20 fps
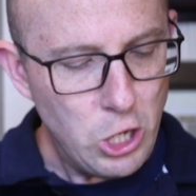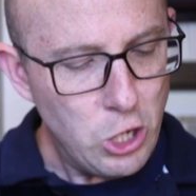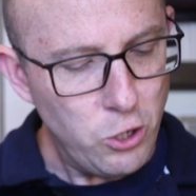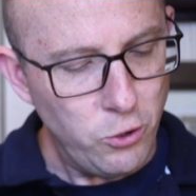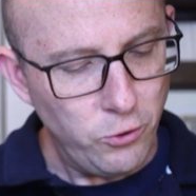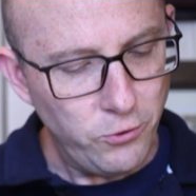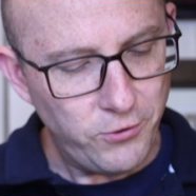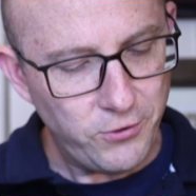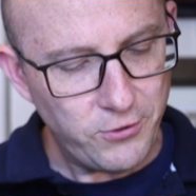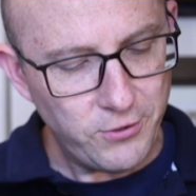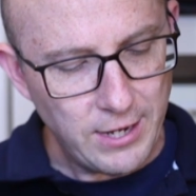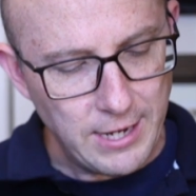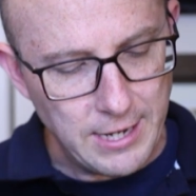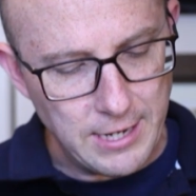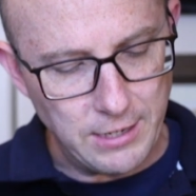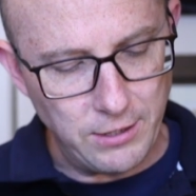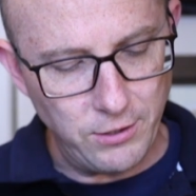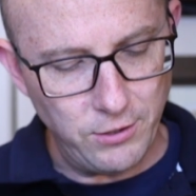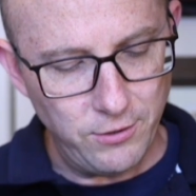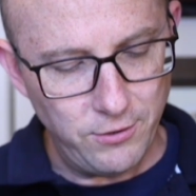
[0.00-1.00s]
who
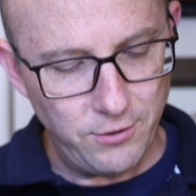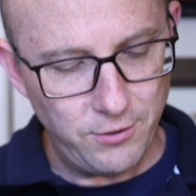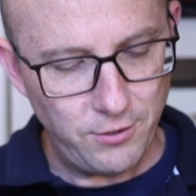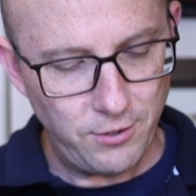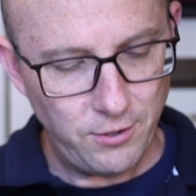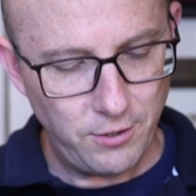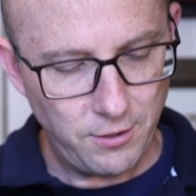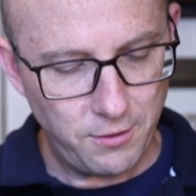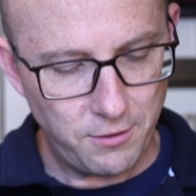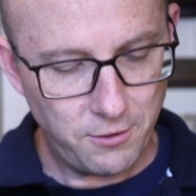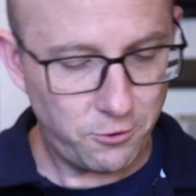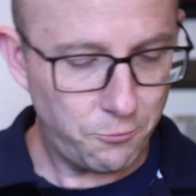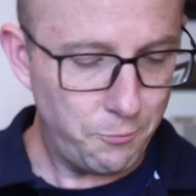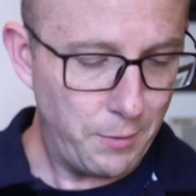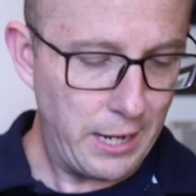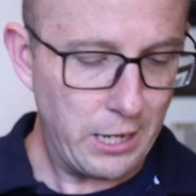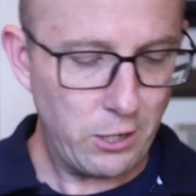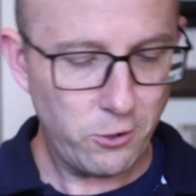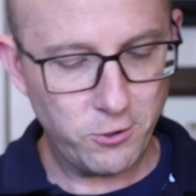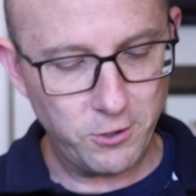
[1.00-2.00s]
sins, this
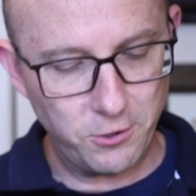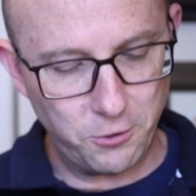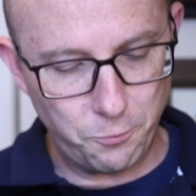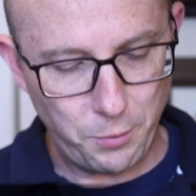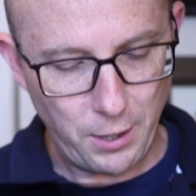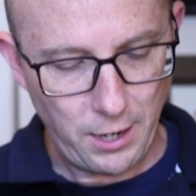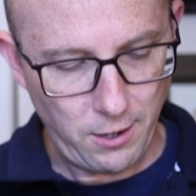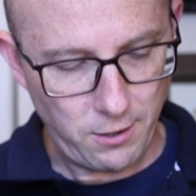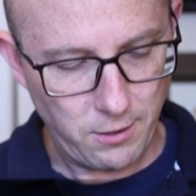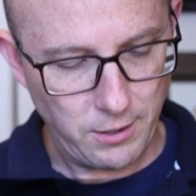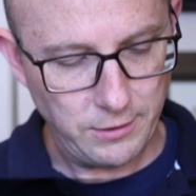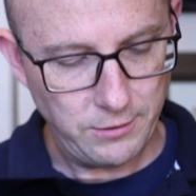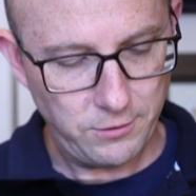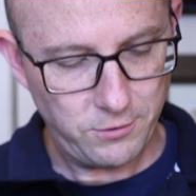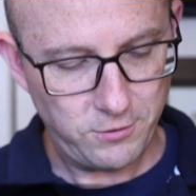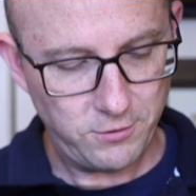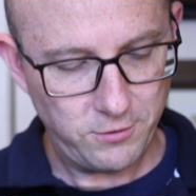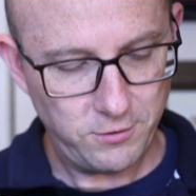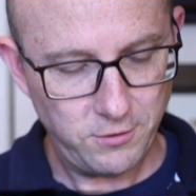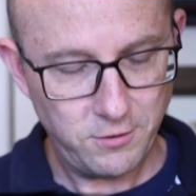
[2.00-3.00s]
man or his
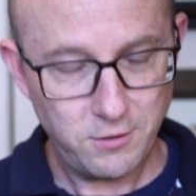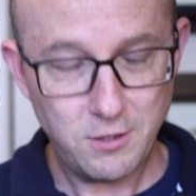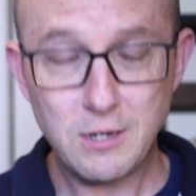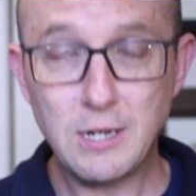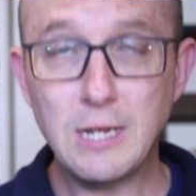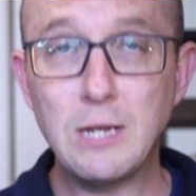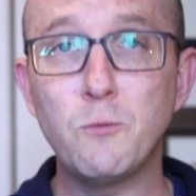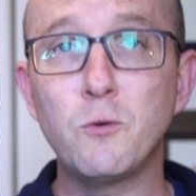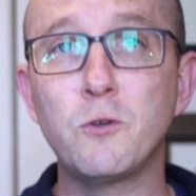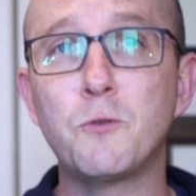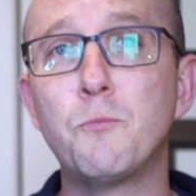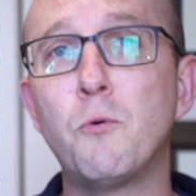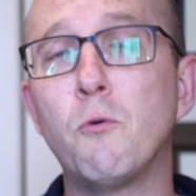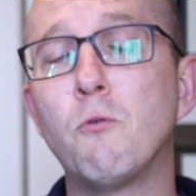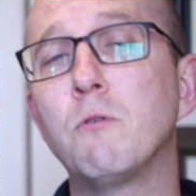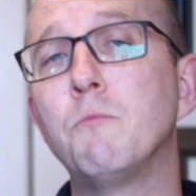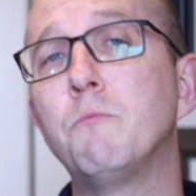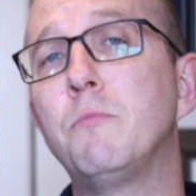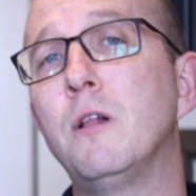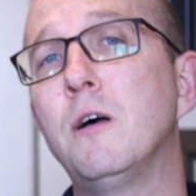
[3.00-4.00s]
parents, that he was
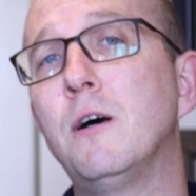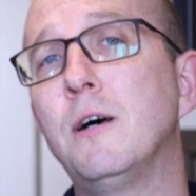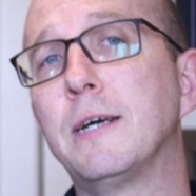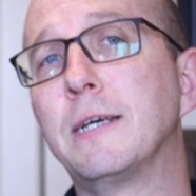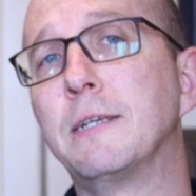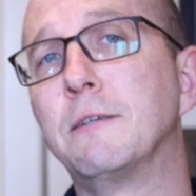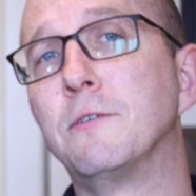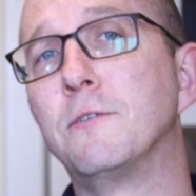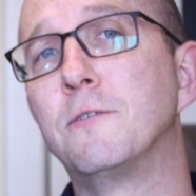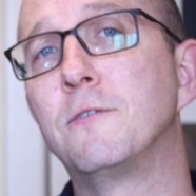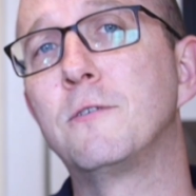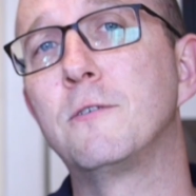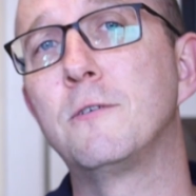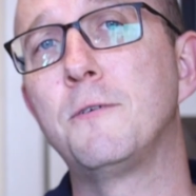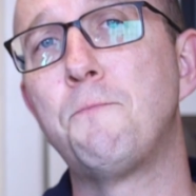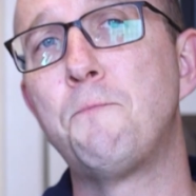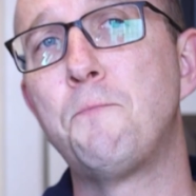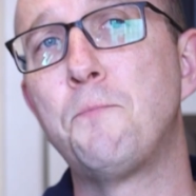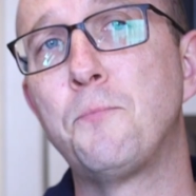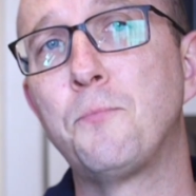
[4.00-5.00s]
born blind?
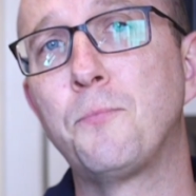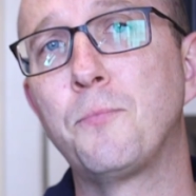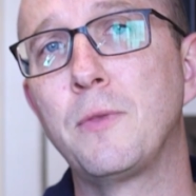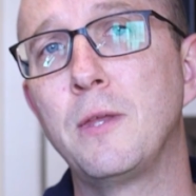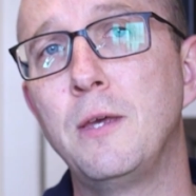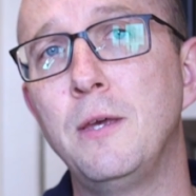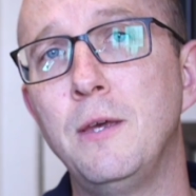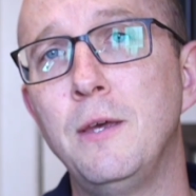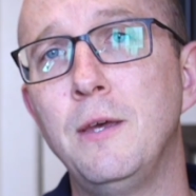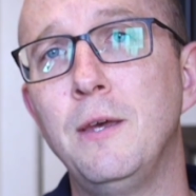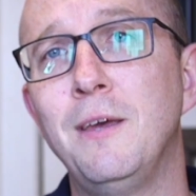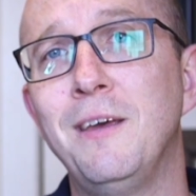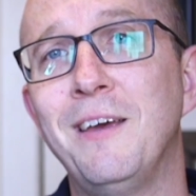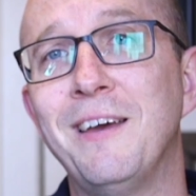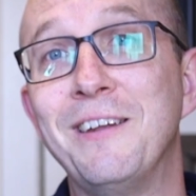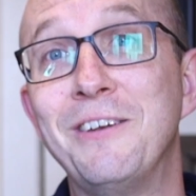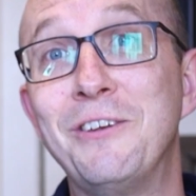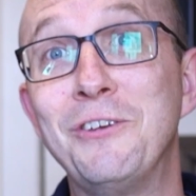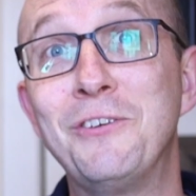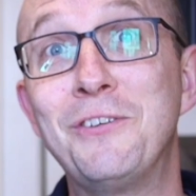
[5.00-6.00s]

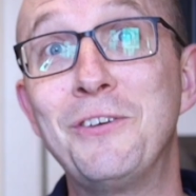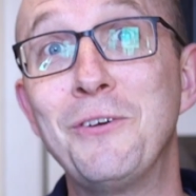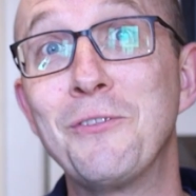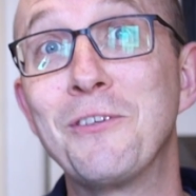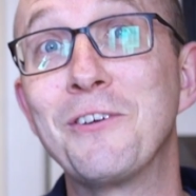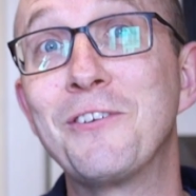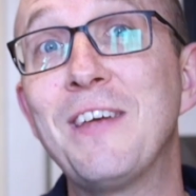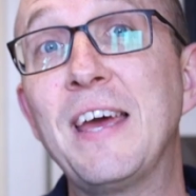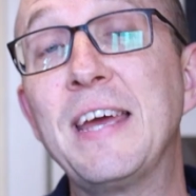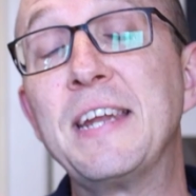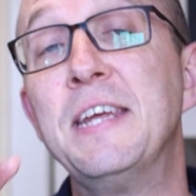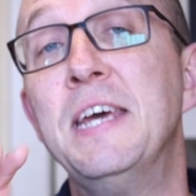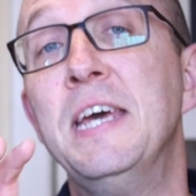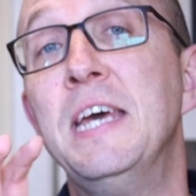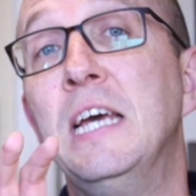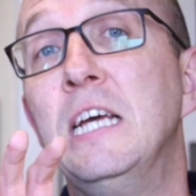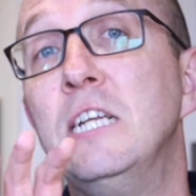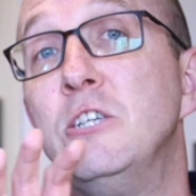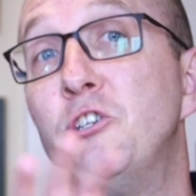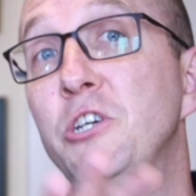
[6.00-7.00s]
Do you see what they're saying?
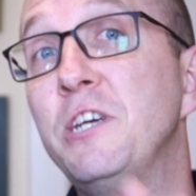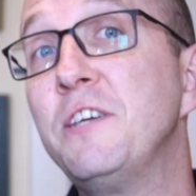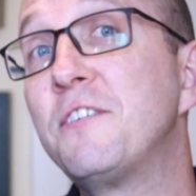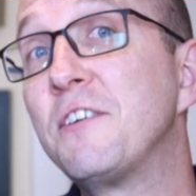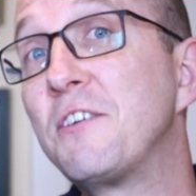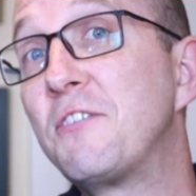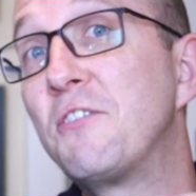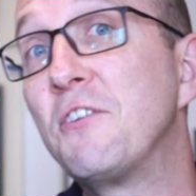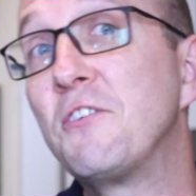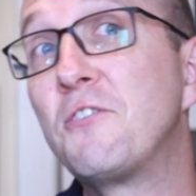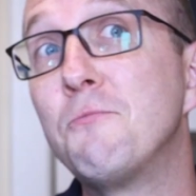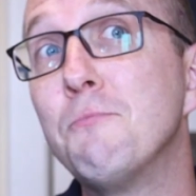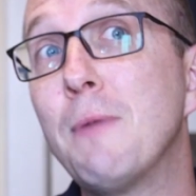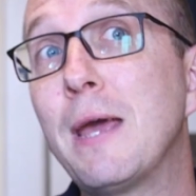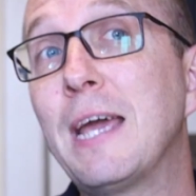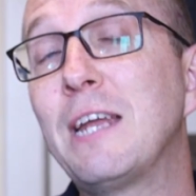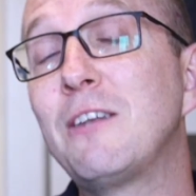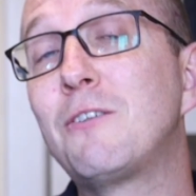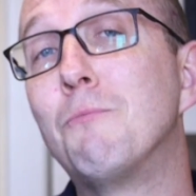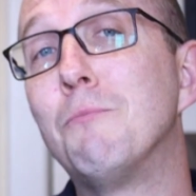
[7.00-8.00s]
Jesus, this
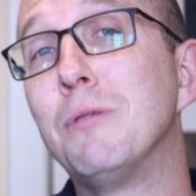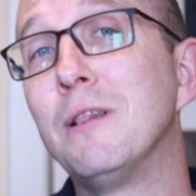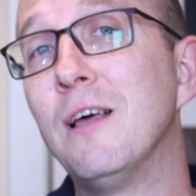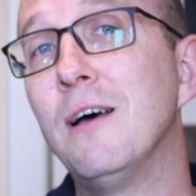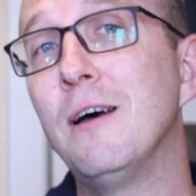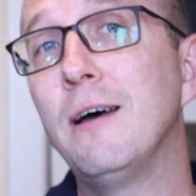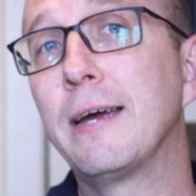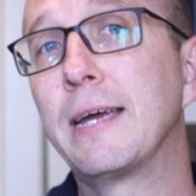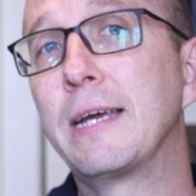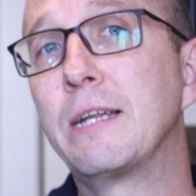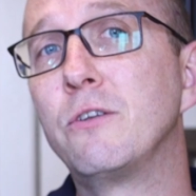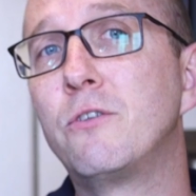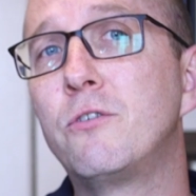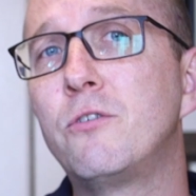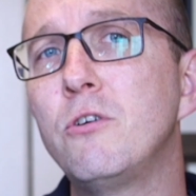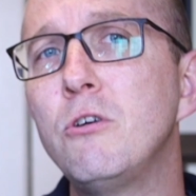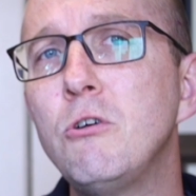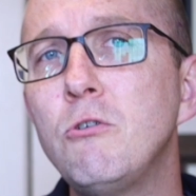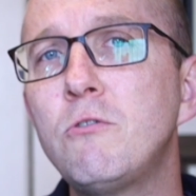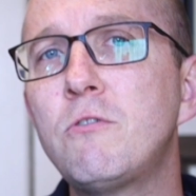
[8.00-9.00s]
man's blind,
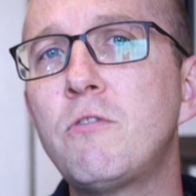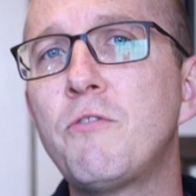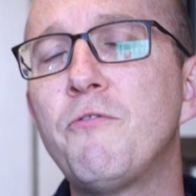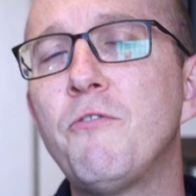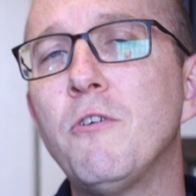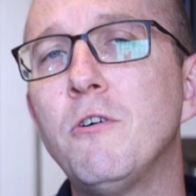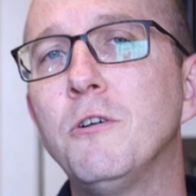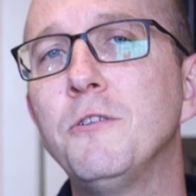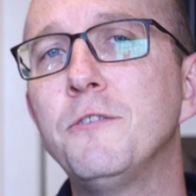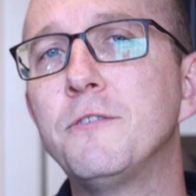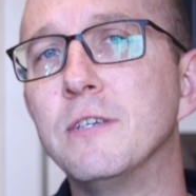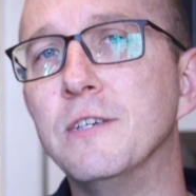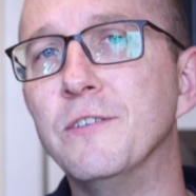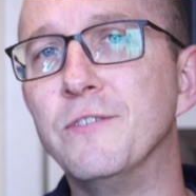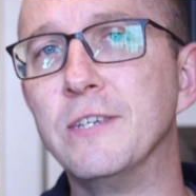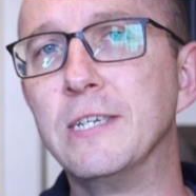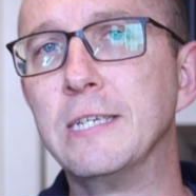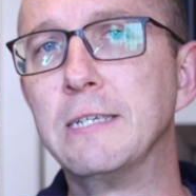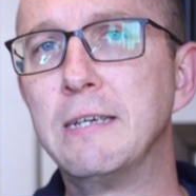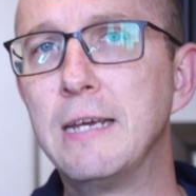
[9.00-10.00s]
whose fault
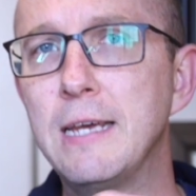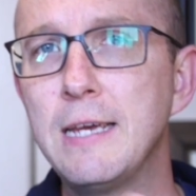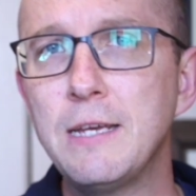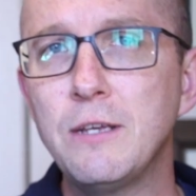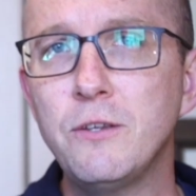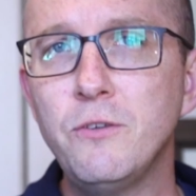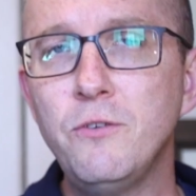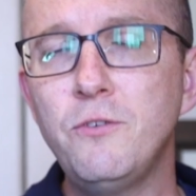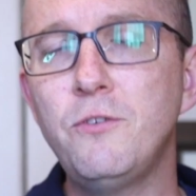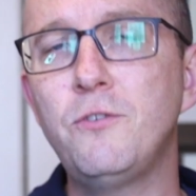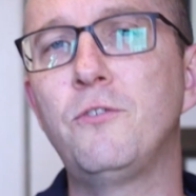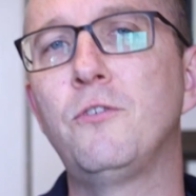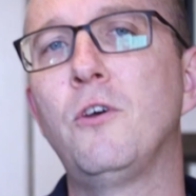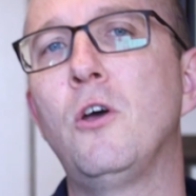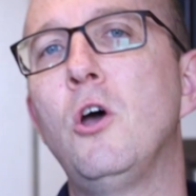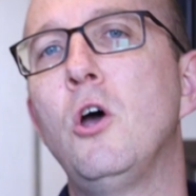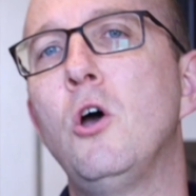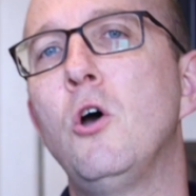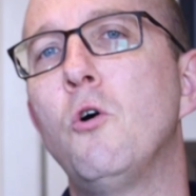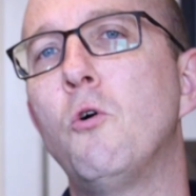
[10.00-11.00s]
is it? His
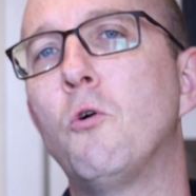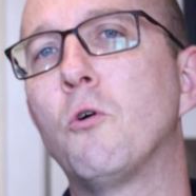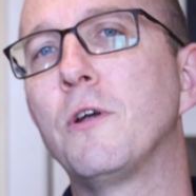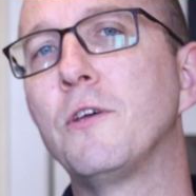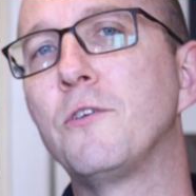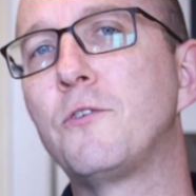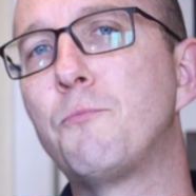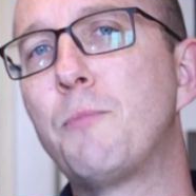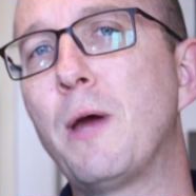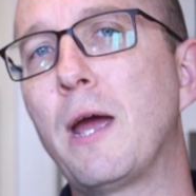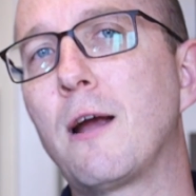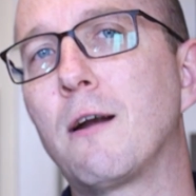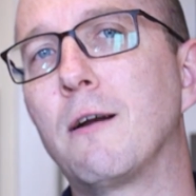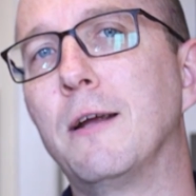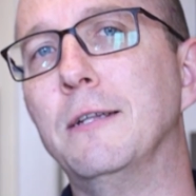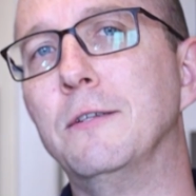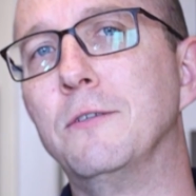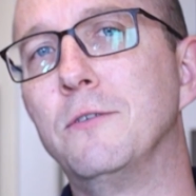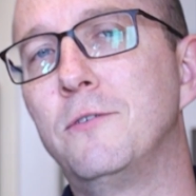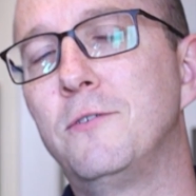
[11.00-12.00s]
or his
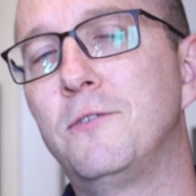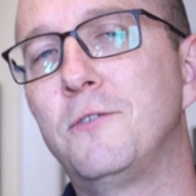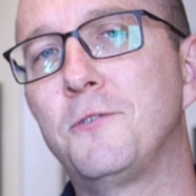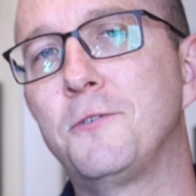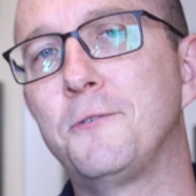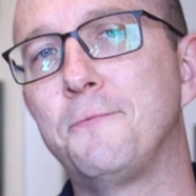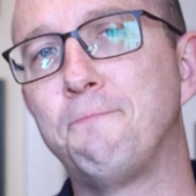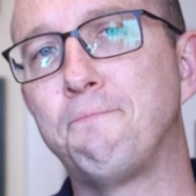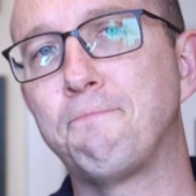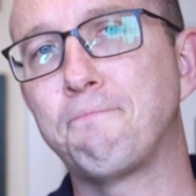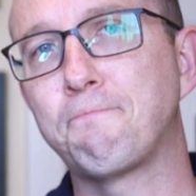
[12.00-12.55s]
parents?